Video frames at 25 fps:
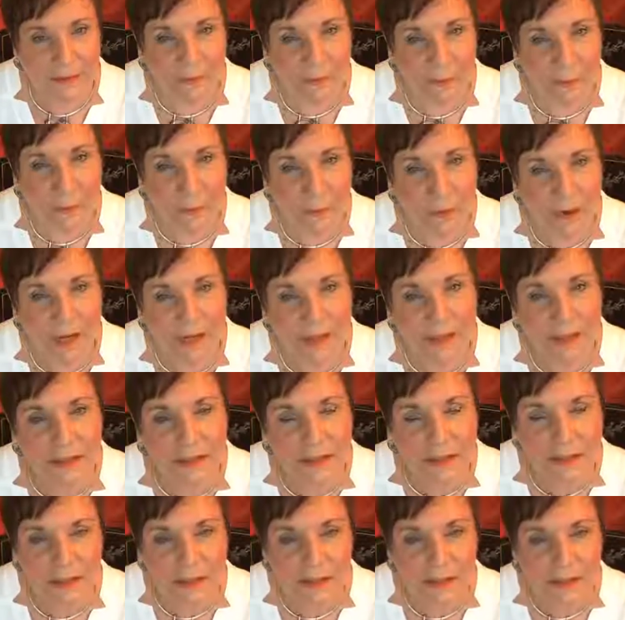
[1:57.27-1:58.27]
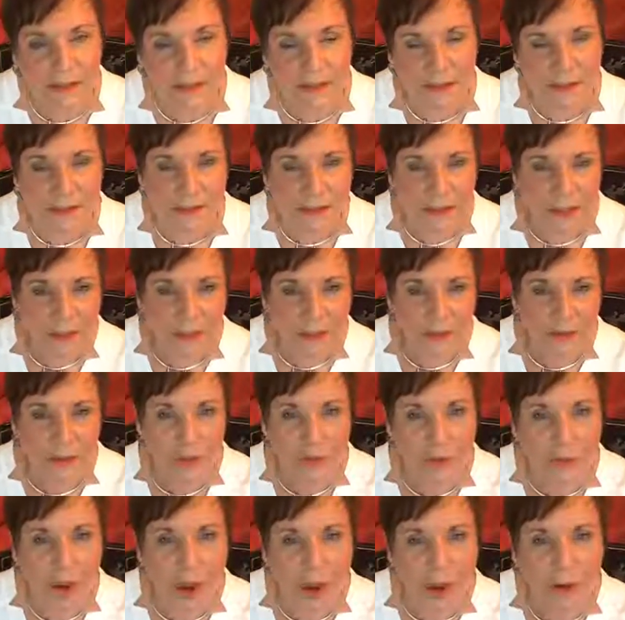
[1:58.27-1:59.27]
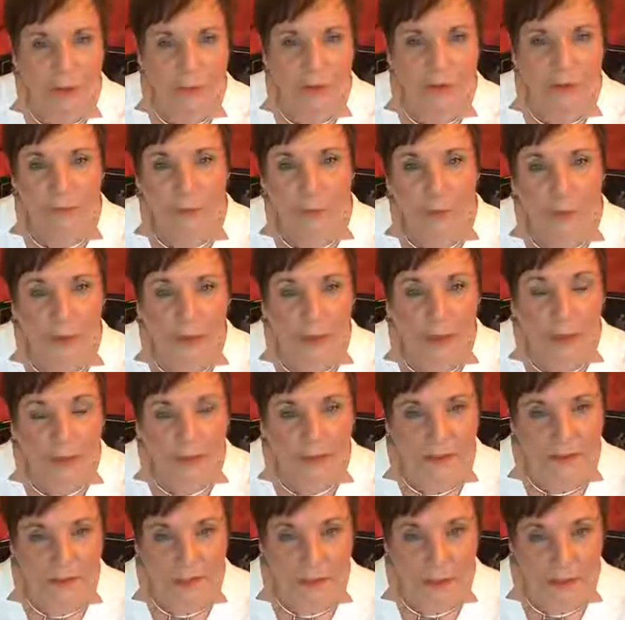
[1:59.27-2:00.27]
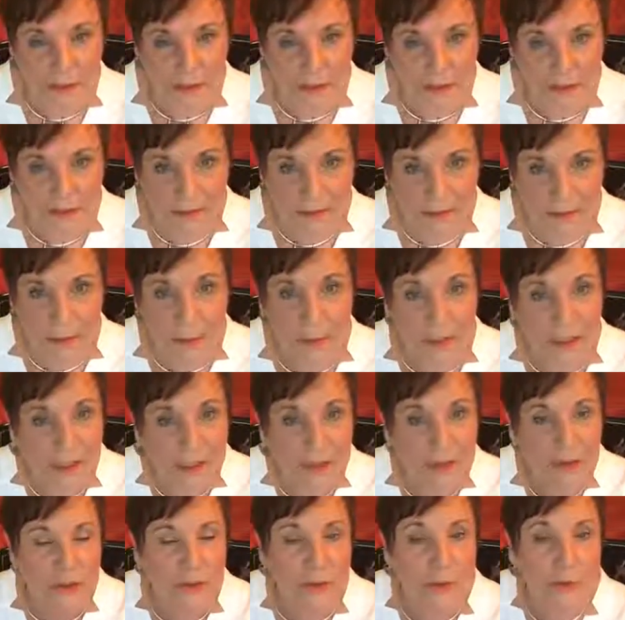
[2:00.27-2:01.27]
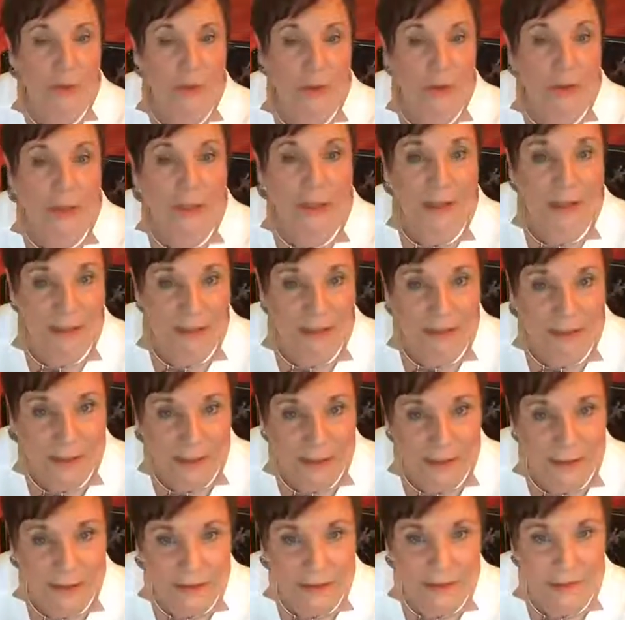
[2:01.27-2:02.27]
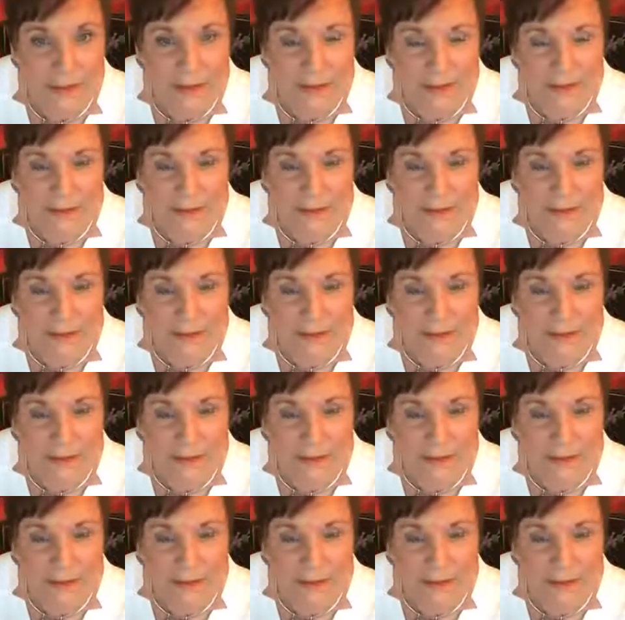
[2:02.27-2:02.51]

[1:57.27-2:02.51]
What it does is it takes you out of wordlessness, or into wordlessness,